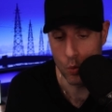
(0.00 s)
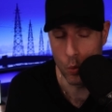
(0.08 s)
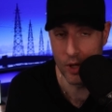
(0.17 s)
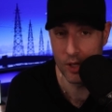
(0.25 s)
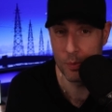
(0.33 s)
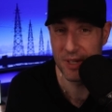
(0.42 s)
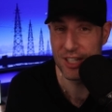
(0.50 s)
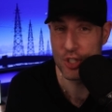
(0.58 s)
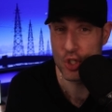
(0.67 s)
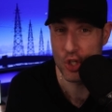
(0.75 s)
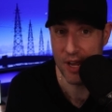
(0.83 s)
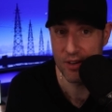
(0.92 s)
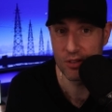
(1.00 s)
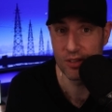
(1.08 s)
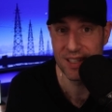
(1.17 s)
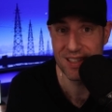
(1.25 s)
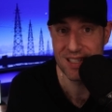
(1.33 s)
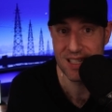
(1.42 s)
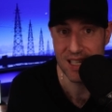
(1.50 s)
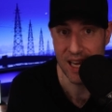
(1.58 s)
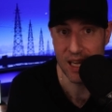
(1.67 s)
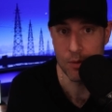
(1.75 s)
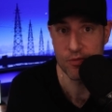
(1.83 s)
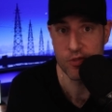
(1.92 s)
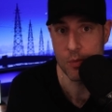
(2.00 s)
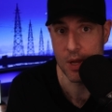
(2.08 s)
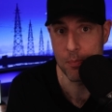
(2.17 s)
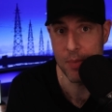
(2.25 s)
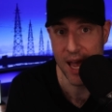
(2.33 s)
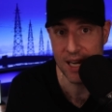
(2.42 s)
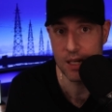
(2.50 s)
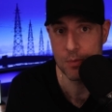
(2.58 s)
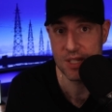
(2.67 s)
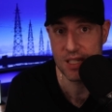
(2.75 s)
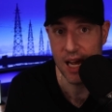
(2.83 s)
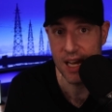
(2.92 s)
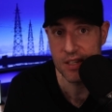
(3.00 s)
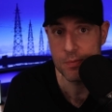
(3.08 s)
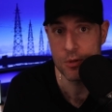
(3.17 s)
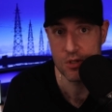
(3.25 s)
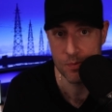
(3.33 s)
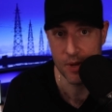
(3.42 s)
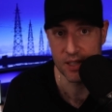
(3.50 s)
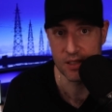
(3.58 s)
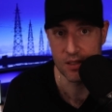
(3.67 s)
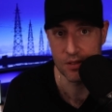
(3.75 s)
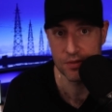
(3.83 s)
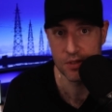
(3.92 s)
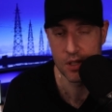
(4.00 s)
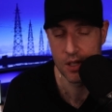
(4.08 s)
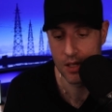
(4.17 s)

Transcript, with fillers: will be generally the same from a backup size perspective